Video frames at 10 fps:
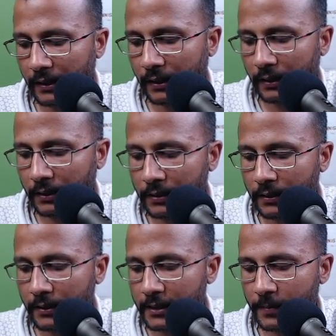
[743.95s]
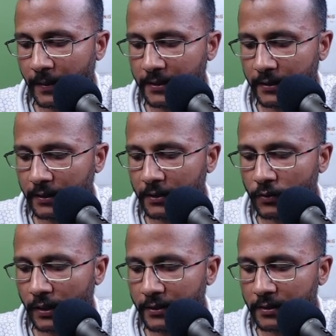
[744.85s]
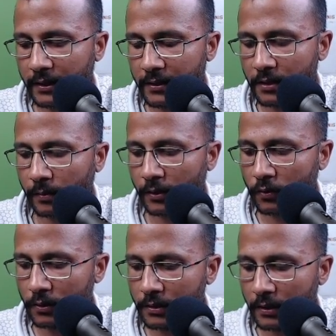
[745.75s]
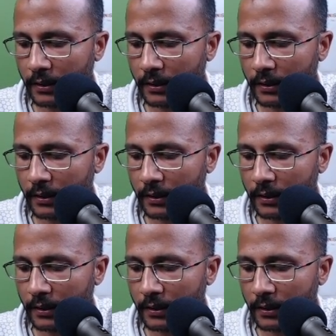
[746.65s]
a space here. So I just write double quotes,